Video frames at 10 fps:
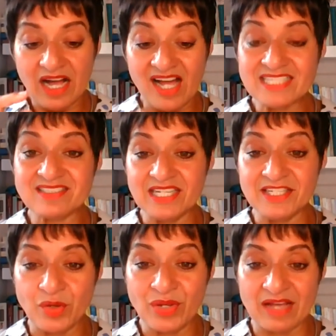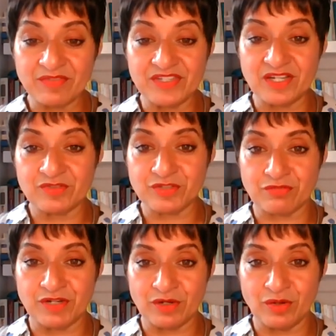Ideally, no caffeine after
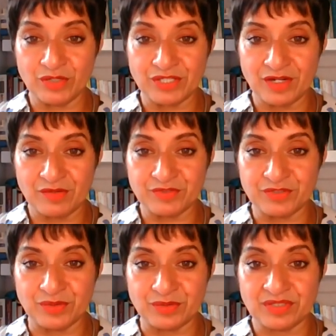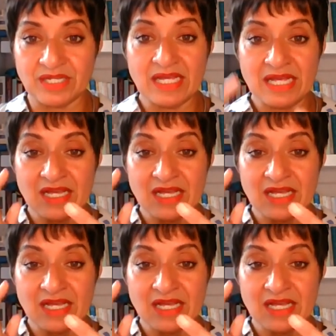3 o'clock in the afternoon.